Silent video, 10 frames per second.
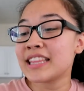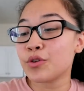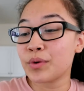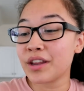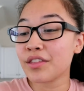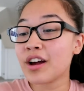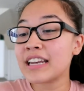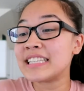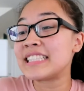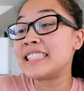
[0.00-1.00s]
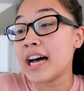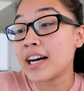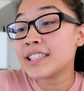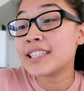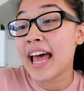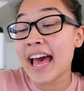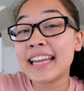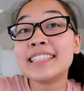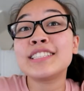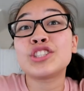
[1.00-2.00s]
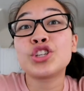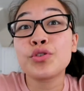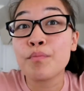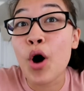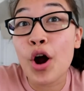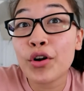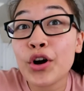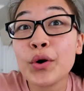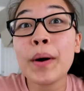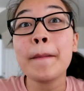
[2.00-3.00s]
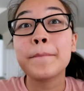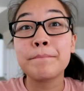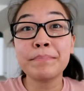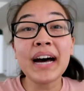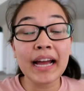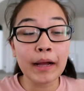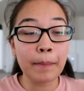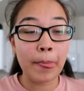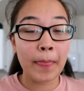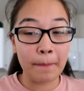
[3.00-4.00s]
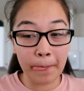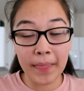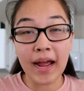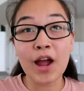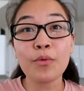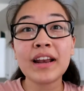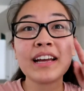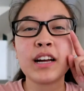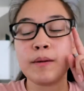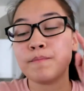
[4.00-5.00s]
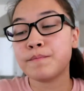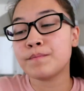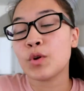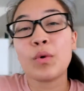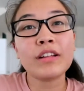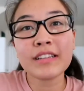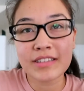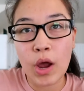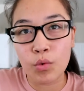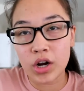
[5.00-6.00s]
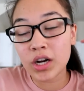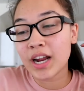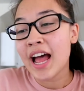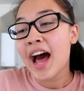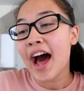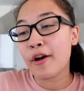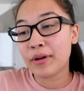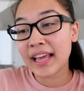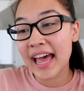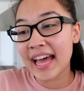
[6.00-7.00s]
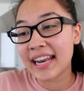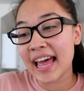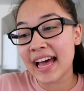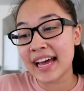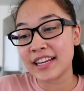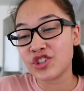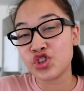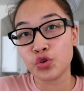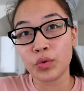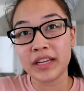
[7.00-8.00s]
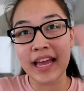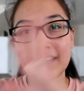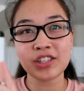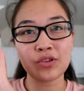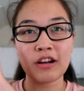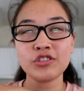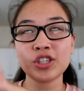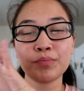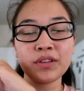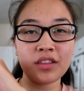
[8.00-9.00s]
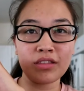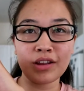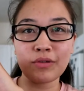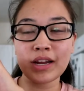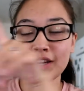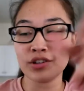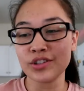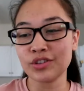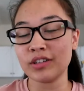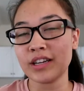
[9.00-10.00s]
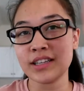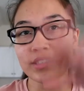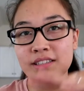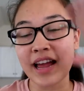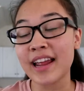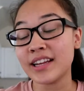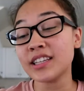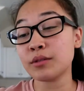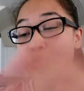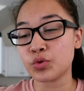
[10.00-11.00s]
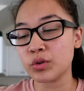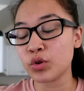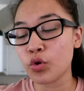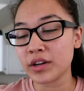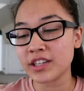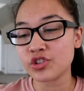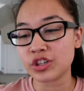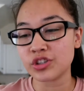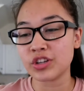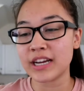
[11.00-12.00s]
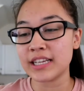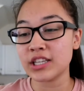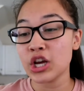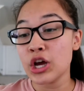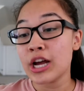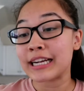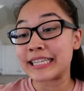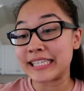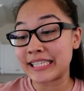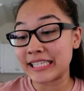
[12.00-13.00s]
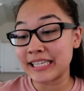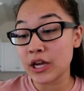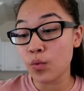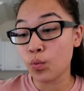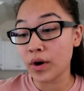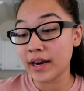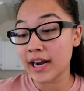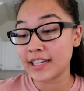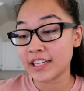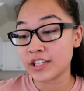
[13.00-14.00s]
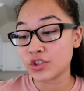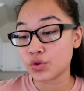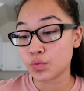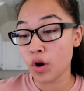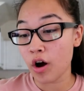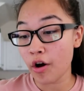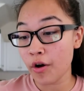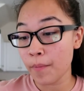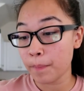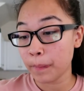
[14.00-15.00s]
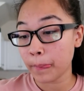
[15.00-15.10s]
The readathon does end tomorrow, but I went while I was at work, I went ahead and drew again. So I'll just put the thing right here so you guys, I ended up screen recording it just so you guys could see what I did draw.